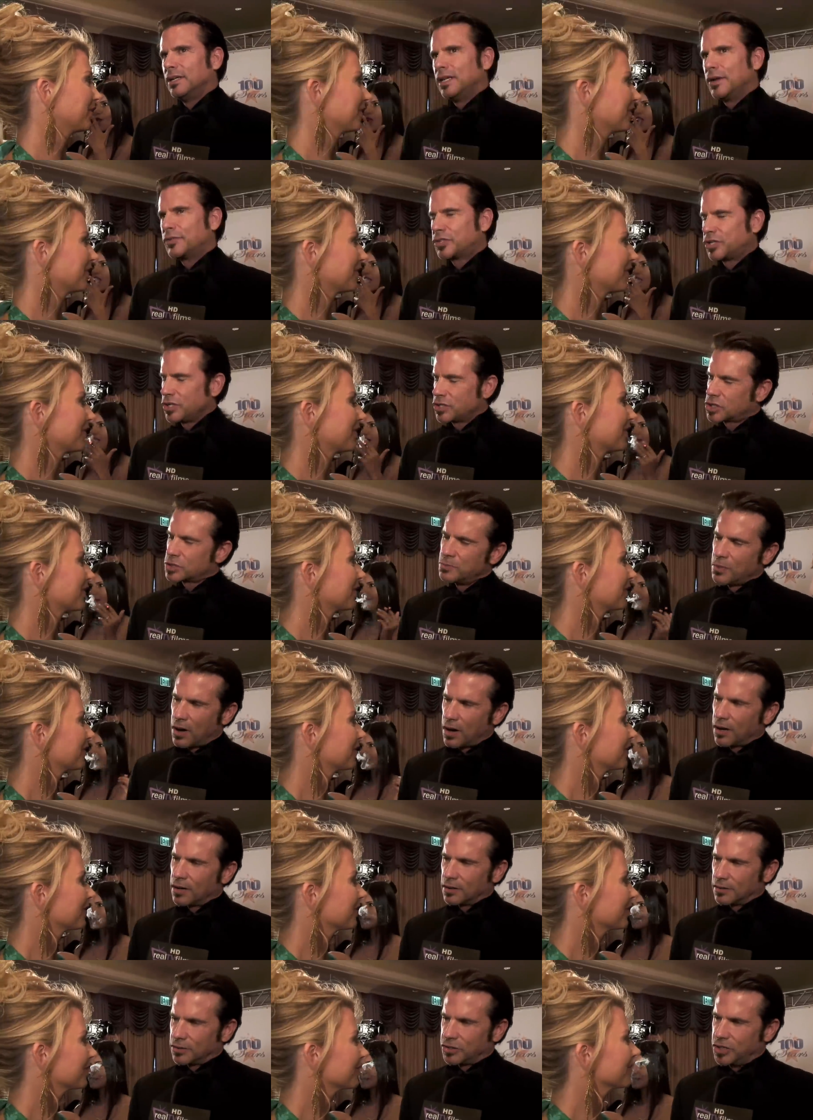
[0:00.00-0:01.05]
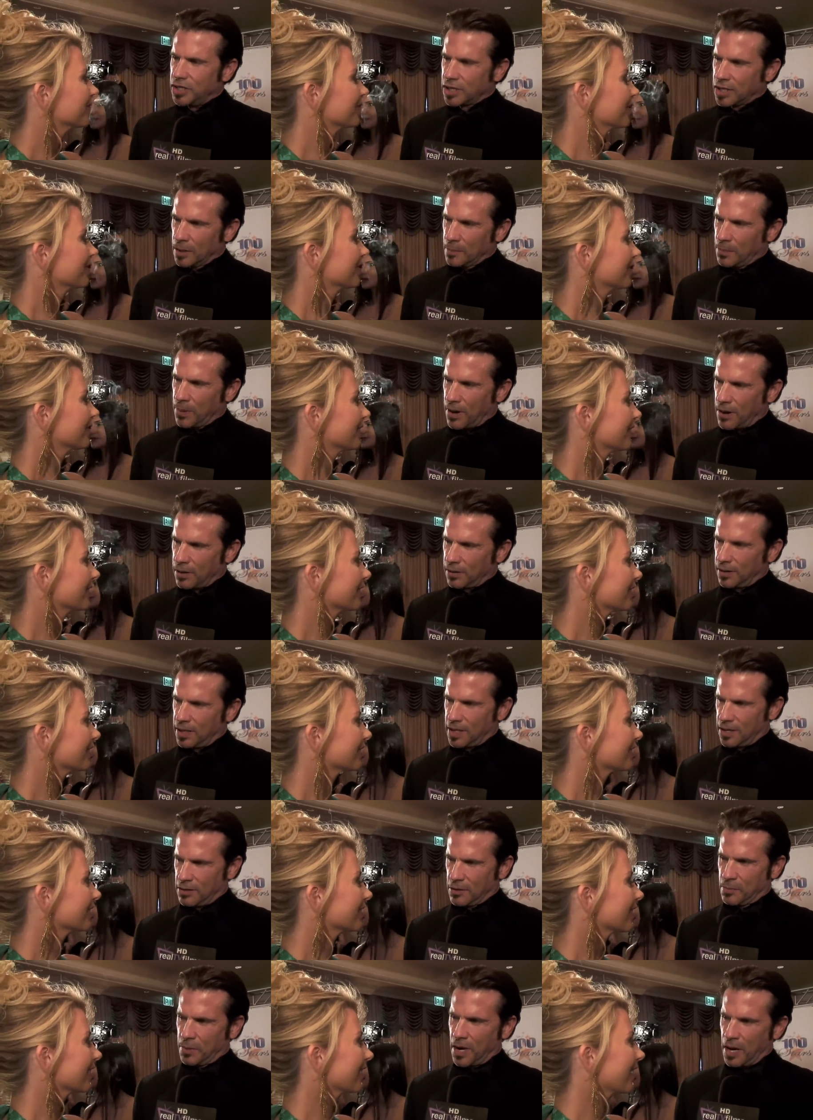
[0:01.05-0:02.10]
Speaker 1: if she's smart, she can parlay
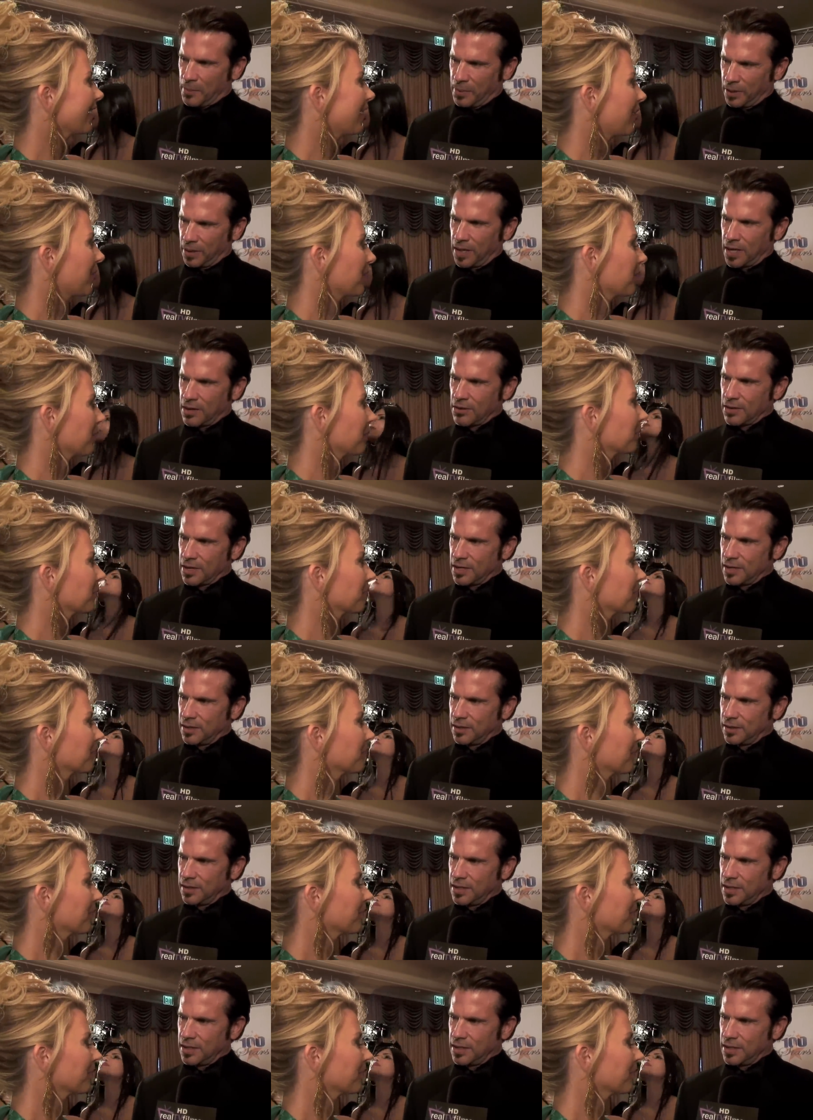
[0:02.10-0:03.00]
her popularity